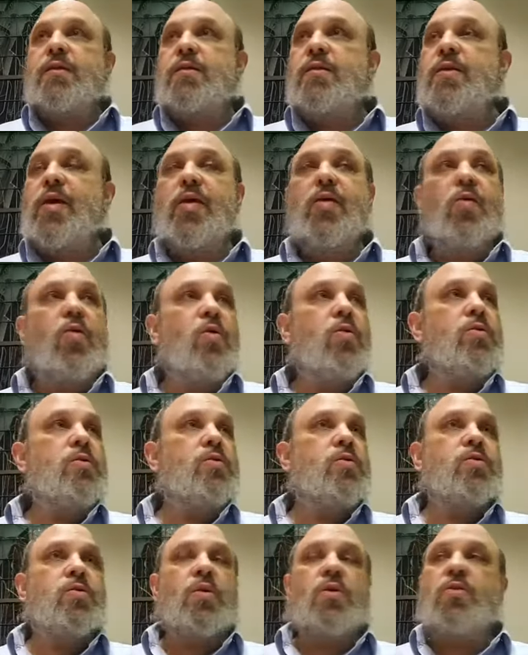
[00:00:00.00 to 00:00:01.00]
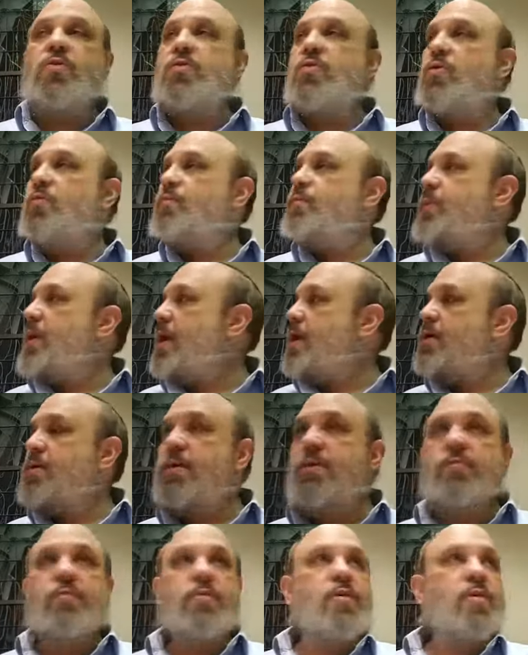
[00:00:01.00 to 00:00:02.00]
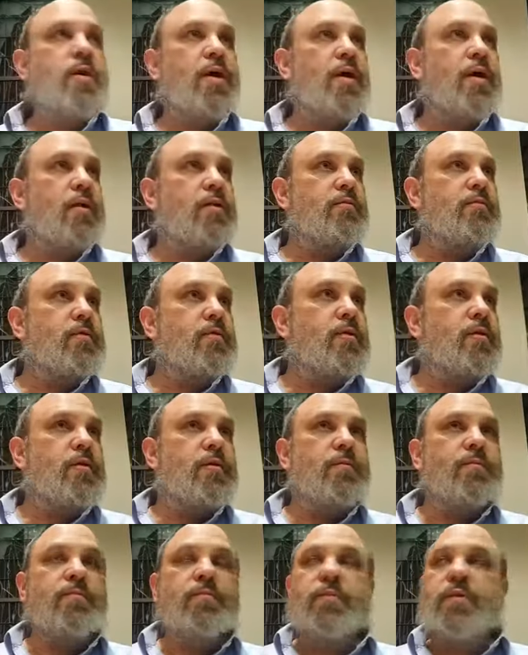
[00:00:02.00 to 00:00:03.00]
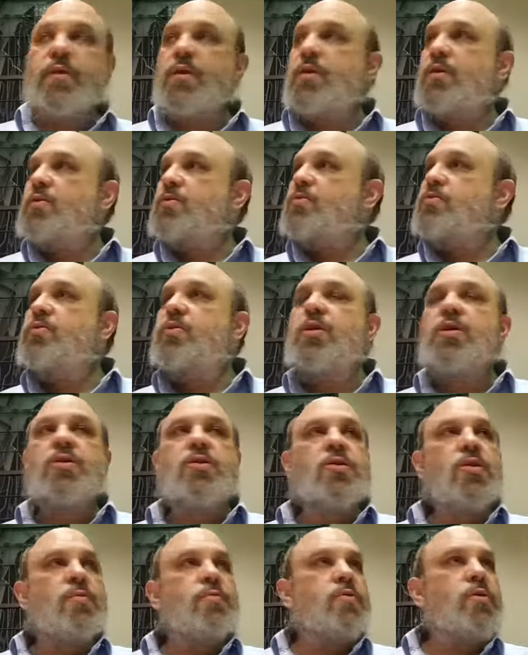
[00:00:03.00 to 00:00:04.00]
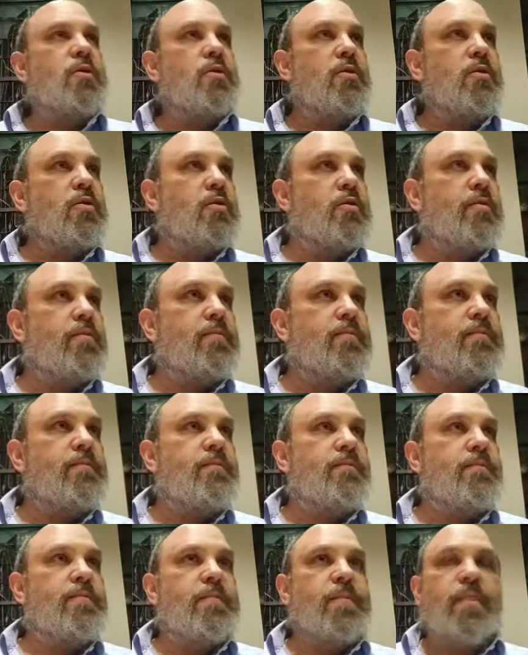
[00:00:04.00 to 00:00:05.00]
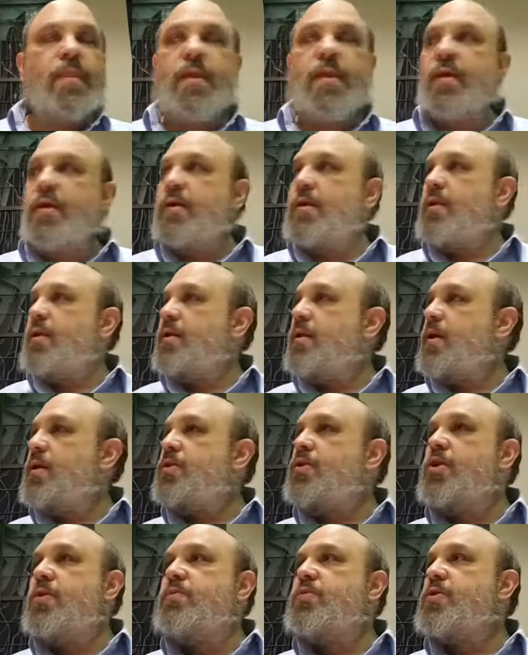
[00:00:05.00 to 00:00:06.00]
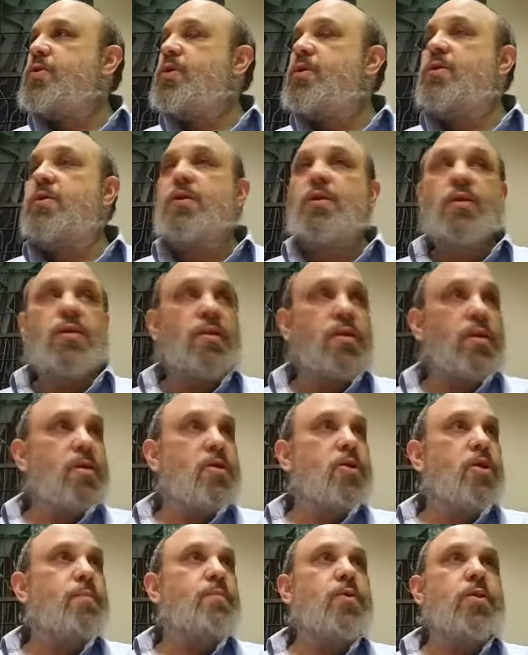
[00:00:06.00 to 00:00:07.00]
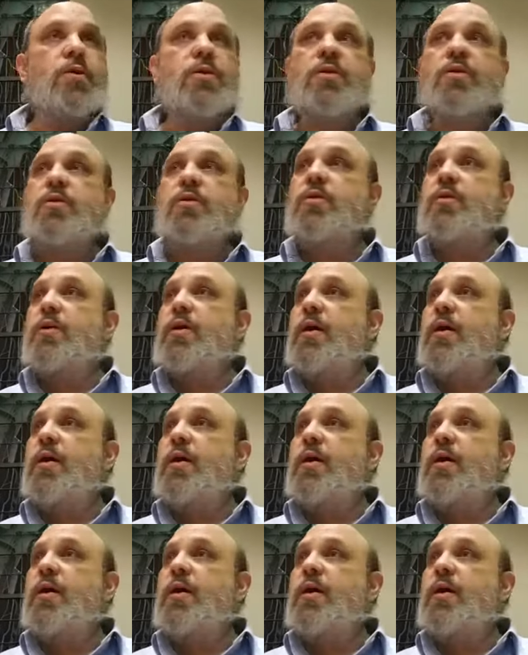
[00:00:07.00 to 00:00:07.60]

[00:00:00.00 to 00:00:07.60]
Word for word: they also compare themselves to the Egyptians. The, Egyptian, the Egyptians,